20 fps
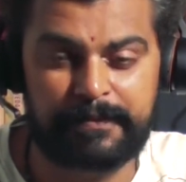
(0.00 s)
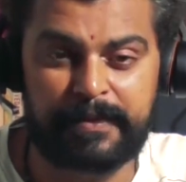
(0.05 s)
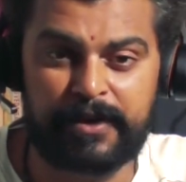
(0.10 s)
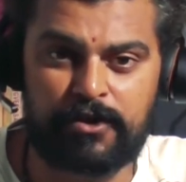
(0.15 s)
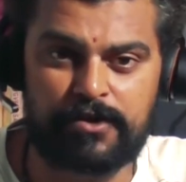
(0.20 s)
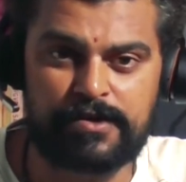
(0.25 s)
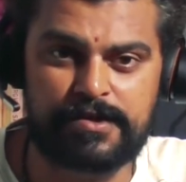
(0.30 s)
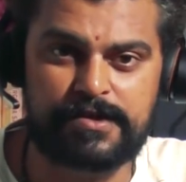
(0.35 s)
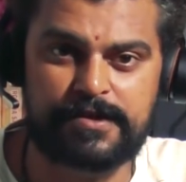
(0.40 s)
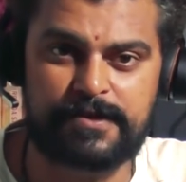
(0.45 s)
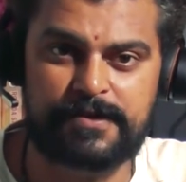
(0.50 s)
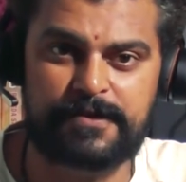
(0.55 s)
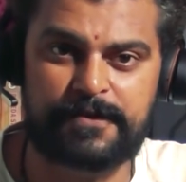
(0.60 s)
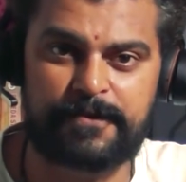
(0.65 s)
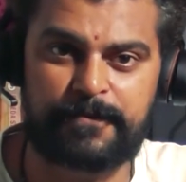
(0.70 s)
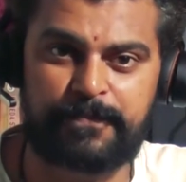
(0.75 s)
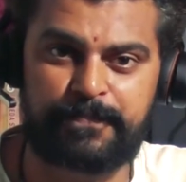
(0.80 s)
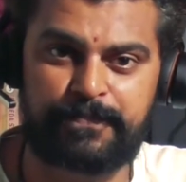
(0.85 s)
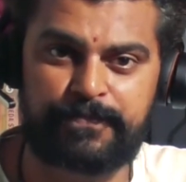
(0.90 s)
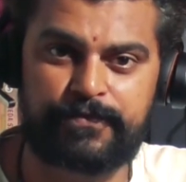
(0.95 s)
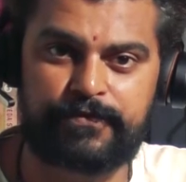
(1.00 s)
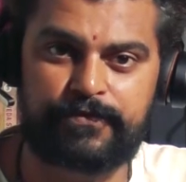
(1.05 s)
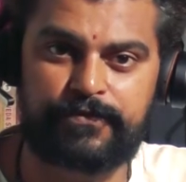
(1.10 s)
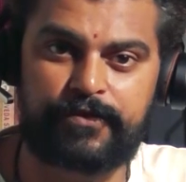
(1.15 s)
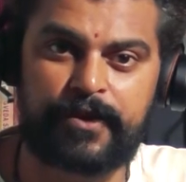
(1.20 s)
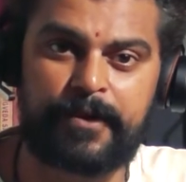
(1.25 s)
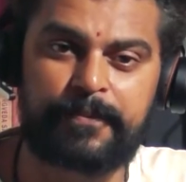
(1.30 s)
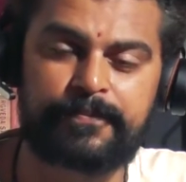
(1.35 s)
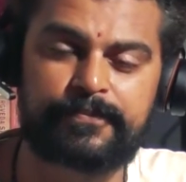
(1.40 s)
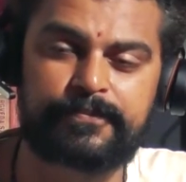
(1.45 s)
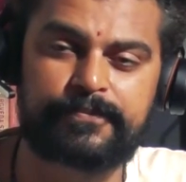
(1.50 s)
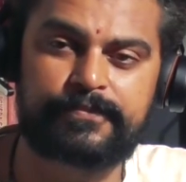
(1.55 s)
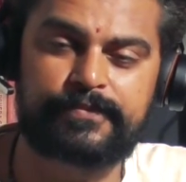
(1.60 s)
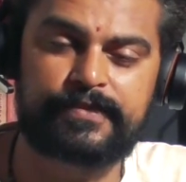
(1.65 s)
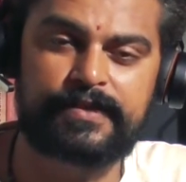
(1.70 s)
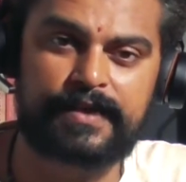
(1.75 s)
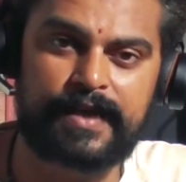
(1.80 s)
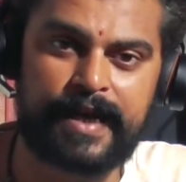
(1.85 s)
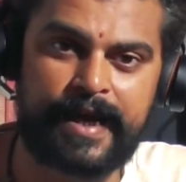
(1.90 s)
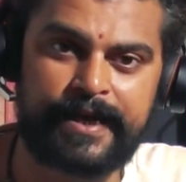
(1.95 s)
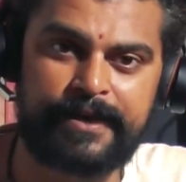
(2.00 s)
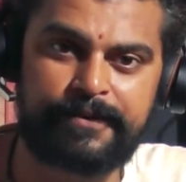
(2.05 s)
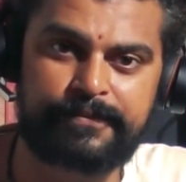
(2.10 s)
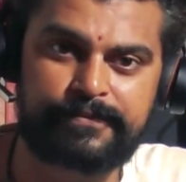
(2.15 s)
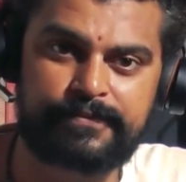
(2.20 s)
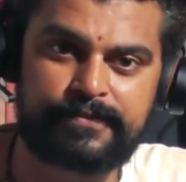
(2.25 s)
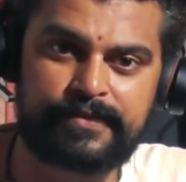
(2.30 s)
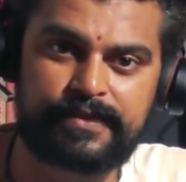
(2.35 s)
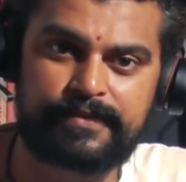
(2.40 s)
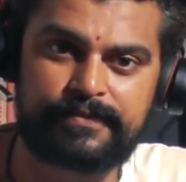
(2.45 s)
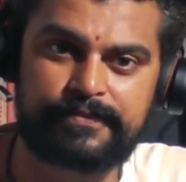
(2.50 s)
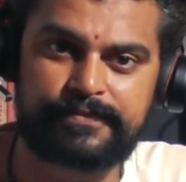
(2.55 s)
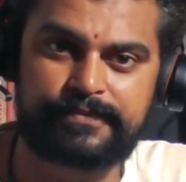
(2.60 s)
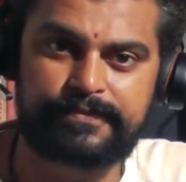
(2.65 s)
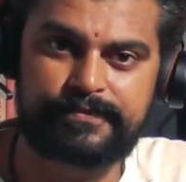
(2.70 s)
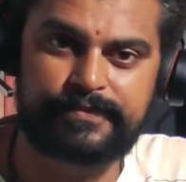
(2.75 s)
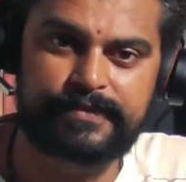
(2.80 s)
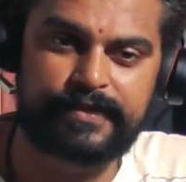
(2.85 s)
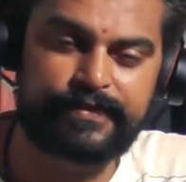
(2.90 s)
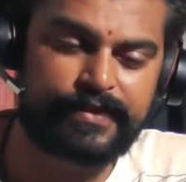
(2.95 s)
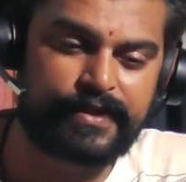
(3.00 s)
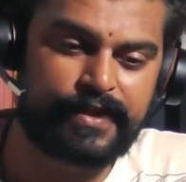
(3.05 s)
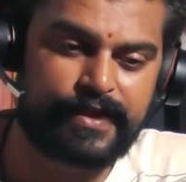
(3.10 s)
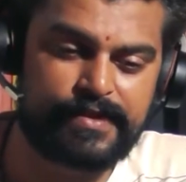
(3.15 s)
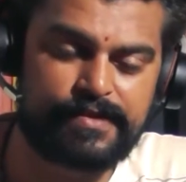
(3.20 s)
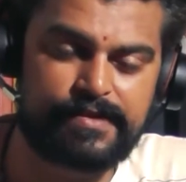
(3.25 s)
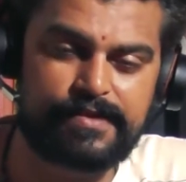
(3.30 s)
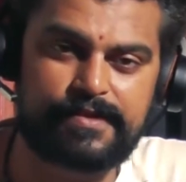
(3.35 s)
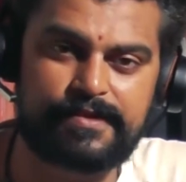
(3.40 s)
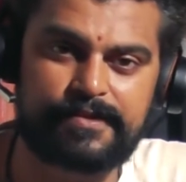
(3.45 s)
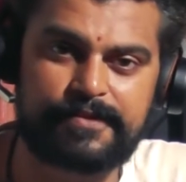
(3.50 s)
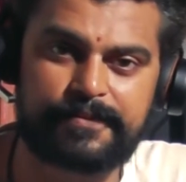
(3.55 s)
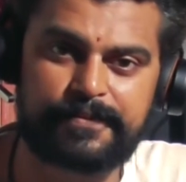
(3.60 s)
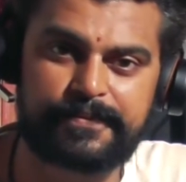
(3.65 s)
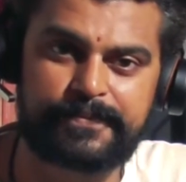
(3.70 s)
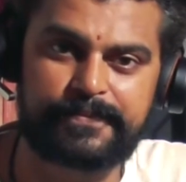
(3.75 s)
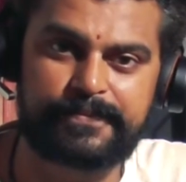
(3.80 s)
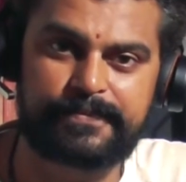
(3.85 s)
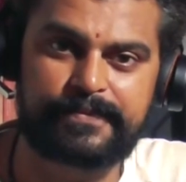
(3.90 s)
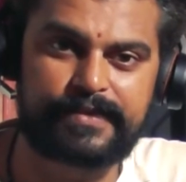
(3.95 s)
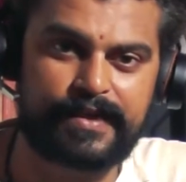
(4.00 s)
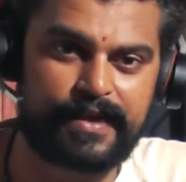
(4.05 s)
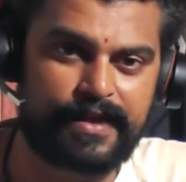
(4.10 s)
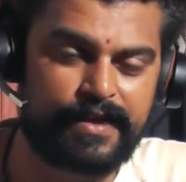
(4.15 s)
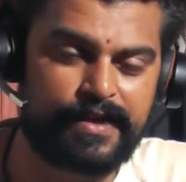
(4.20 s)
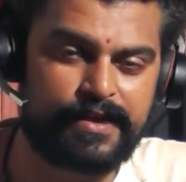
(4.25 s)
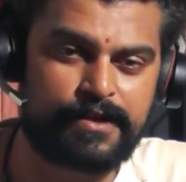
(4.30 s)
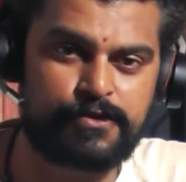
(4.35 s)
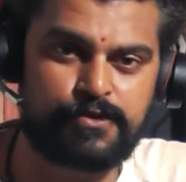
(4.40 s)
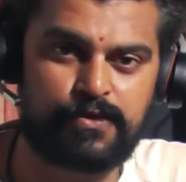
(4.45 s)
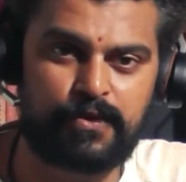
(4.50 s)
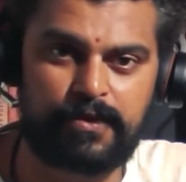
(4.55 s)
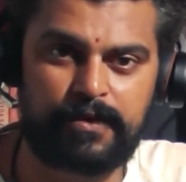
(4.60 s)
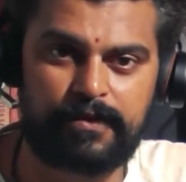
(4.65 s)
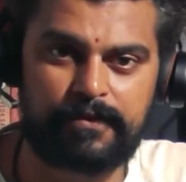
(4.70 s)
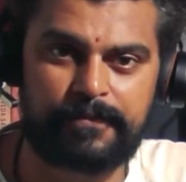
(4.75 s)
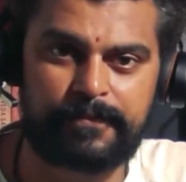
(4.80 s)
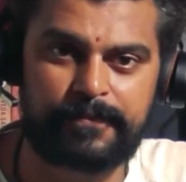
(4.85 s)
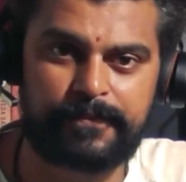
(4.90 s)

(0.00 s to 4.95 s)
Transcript: Because from the time the kids, 3 years old,